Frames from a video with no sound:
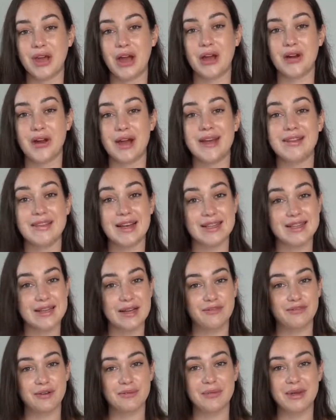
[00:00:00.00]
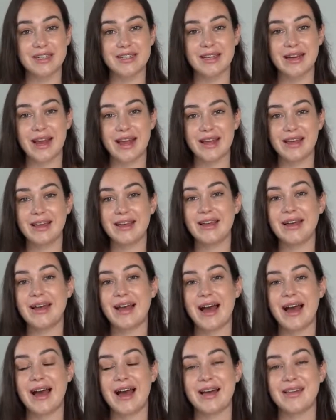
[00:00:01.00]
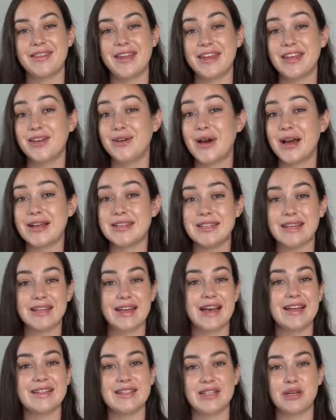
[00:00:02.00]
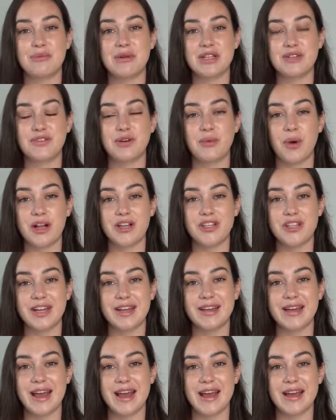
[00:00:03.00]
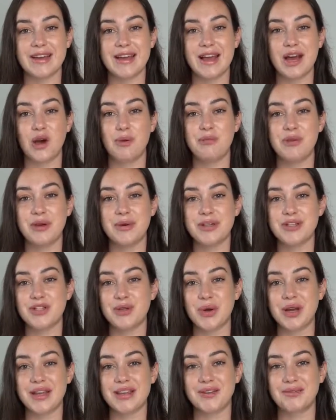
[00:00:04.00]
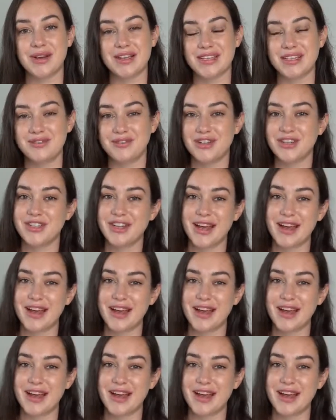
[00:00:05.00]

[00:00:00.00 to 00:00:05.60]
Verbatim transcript: All right, that's it from me today. Uh, thank you guys again so much for watching, and I hope you enjoy the rest of your